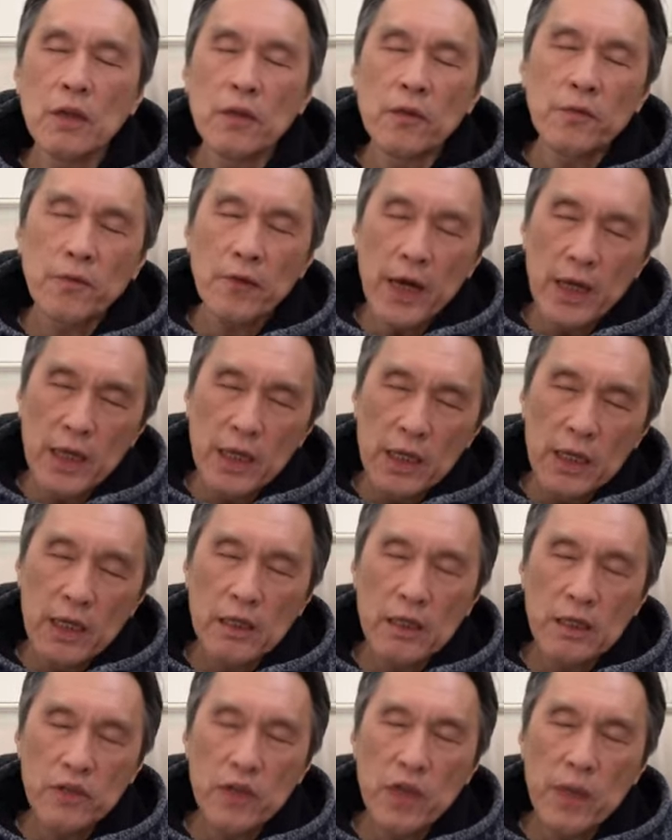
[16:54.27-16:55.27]
fighting
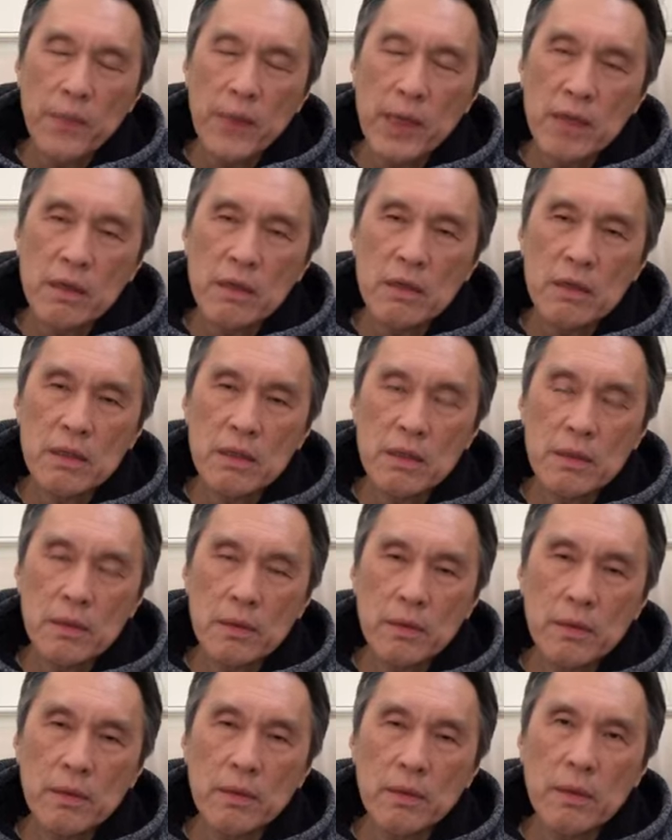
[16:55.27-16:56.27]
the Japanese
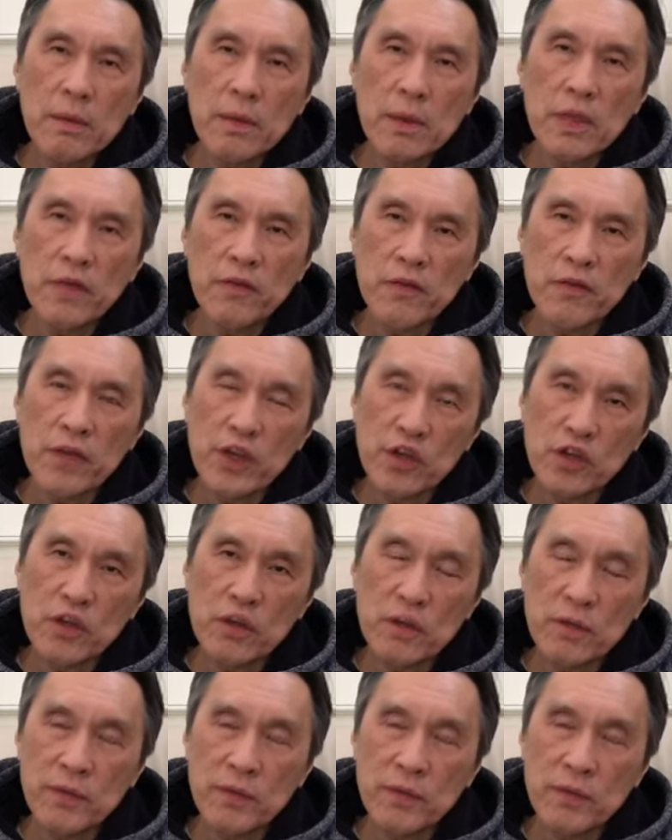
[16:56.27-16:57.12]
invasion?